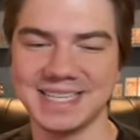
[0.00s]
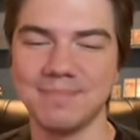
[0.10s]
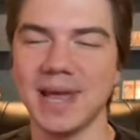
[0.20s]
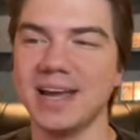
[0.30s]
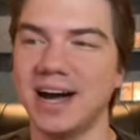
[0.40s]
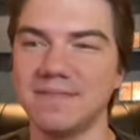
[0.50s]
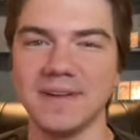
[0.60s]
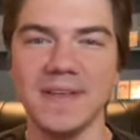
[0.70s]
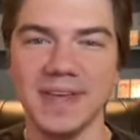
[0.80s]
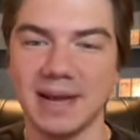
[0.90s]
to pay
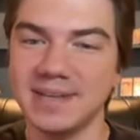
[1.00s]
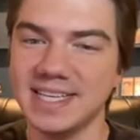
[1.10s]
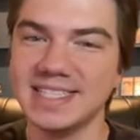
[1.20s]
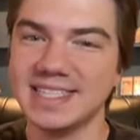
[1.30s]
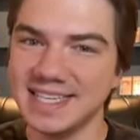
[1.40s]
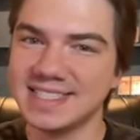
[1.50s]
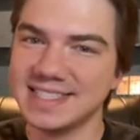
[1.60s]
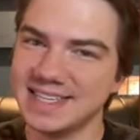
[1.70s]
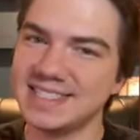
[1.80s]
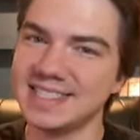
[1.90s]
off. I mean, this this
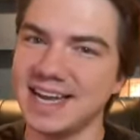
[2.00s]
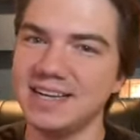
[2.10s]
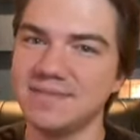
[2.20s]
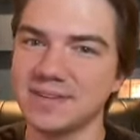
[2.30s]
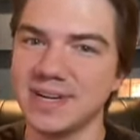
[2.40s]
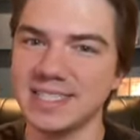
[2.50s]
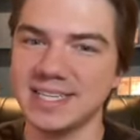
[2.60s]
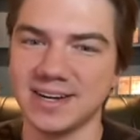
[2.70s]
this is kind of a crazy